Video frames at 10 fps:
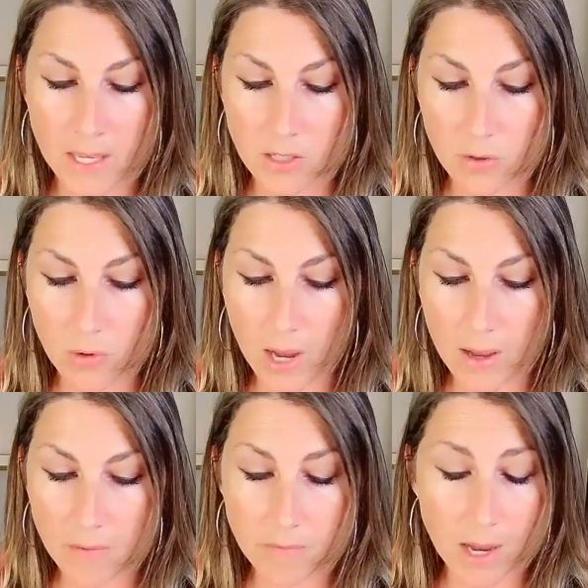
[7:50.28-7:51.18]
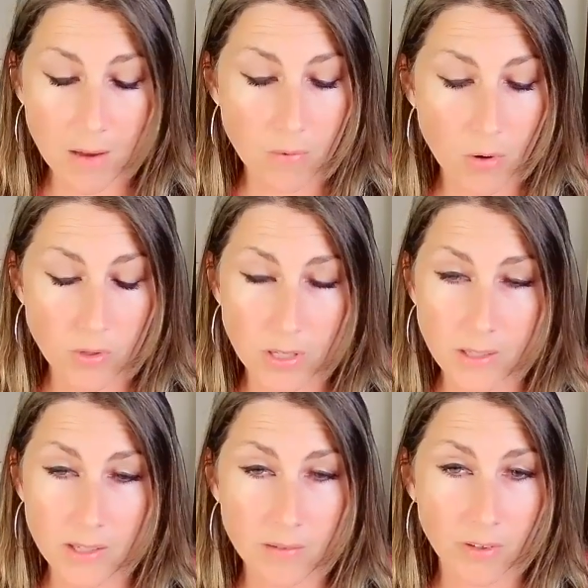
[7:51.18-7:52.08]
So I wrote,
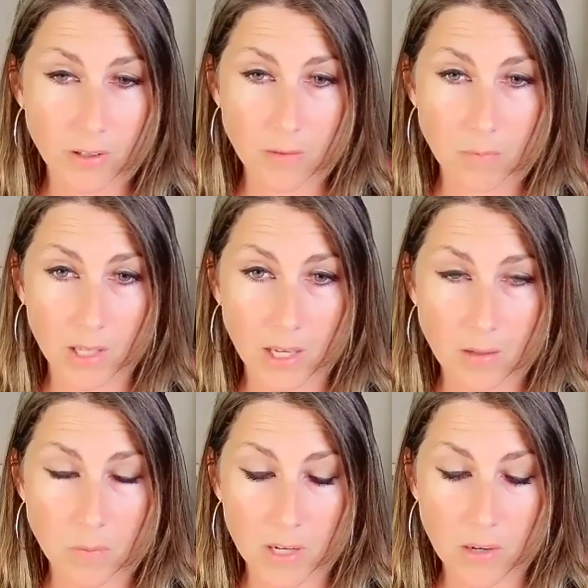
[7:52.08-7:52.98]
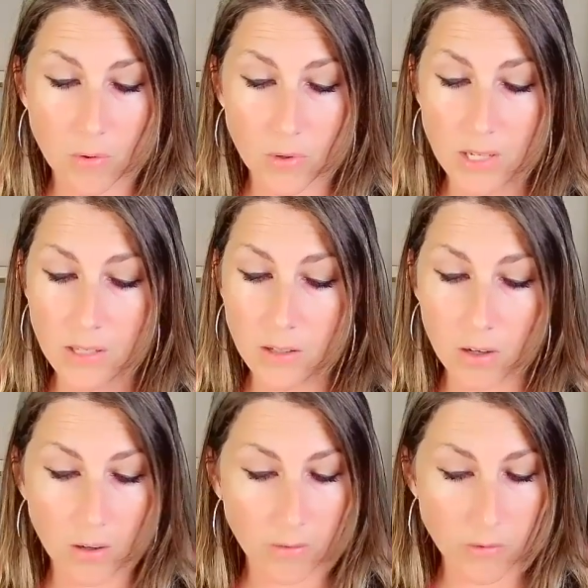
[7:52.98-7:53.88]
this is a fill in the blank, but I wrote, he
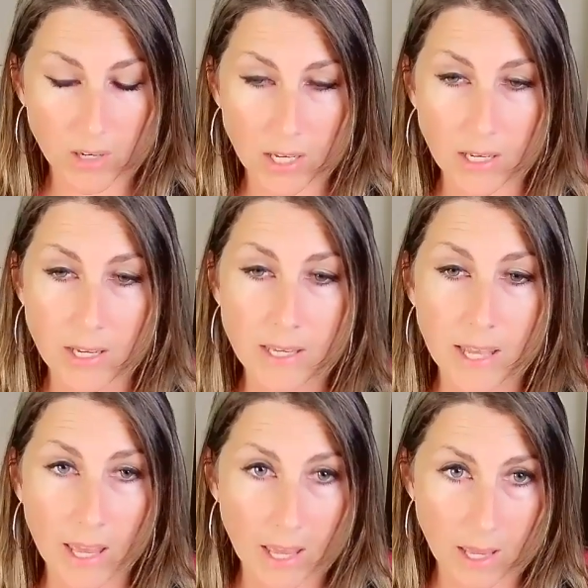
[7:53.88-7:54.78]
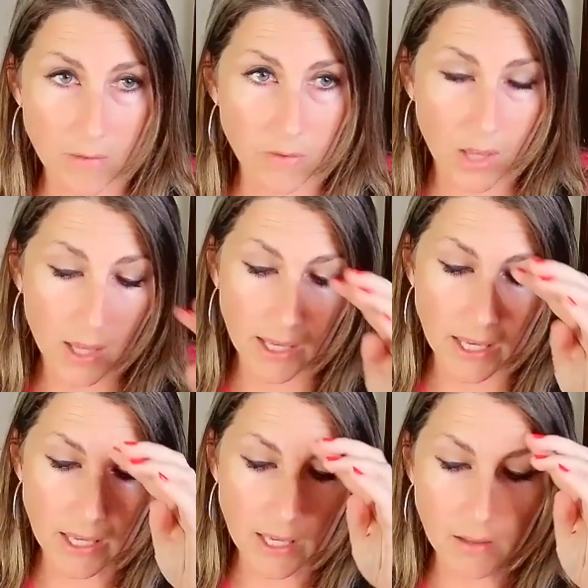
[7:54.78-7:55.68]
served, right? He gave,
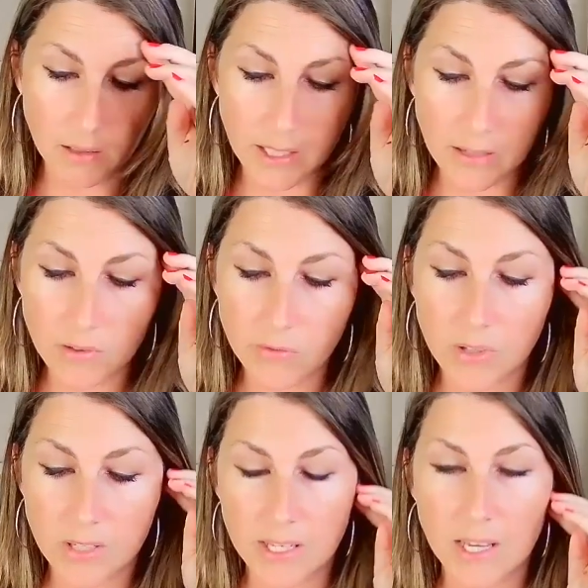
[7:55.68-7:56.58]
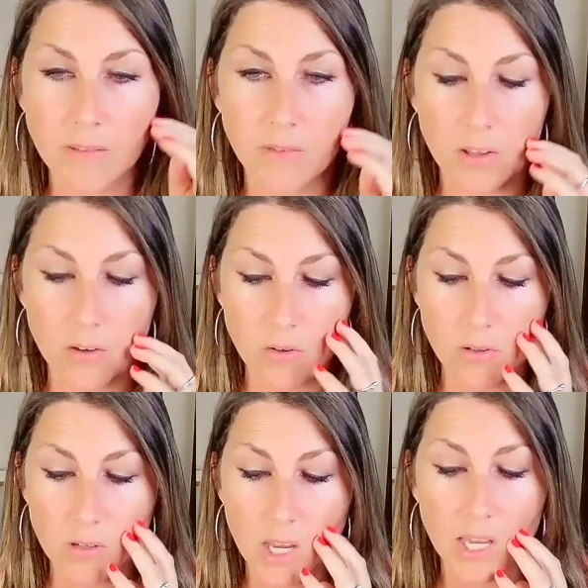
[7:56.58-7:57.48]
he lived for the sake of
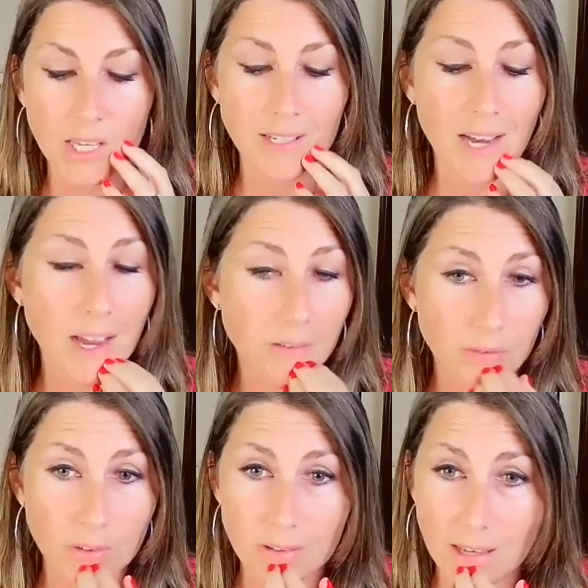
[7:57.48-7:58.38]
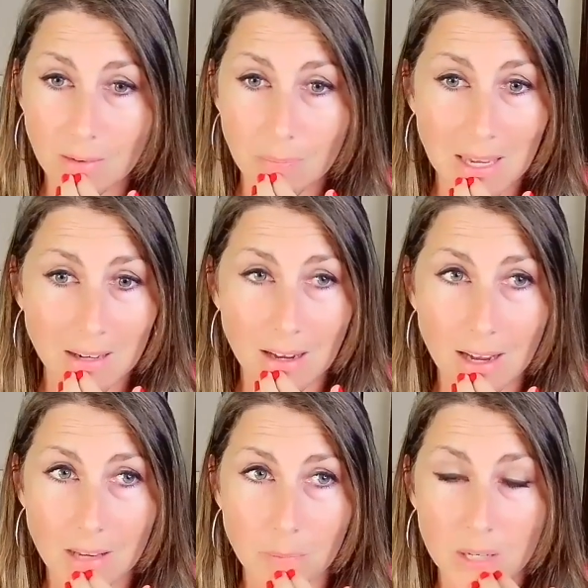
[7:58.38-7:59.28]
others. He died for the sake of
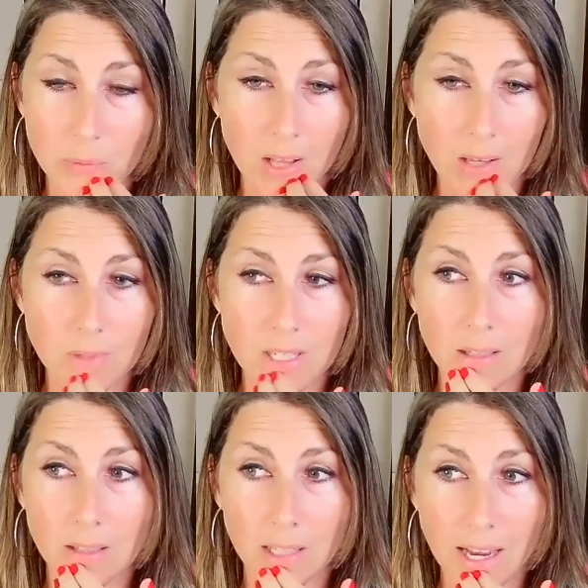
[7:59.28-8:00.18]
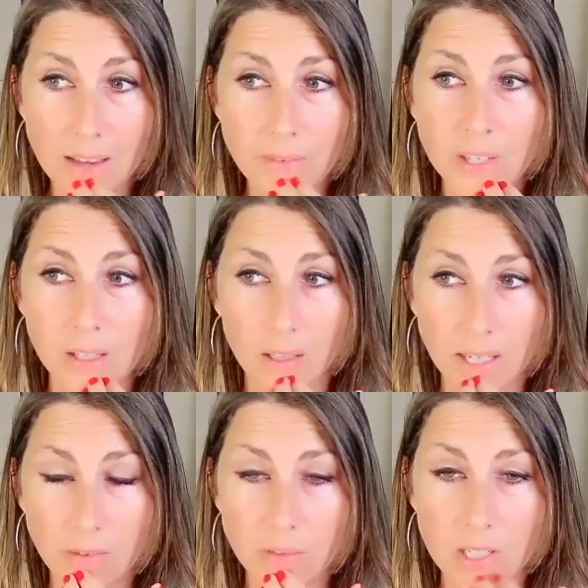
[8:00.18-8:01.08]
mankind, but while he was alive, he
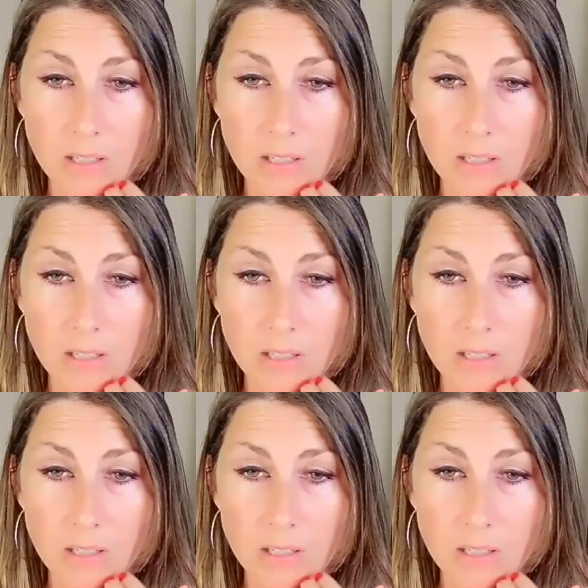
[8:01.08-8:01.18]
lived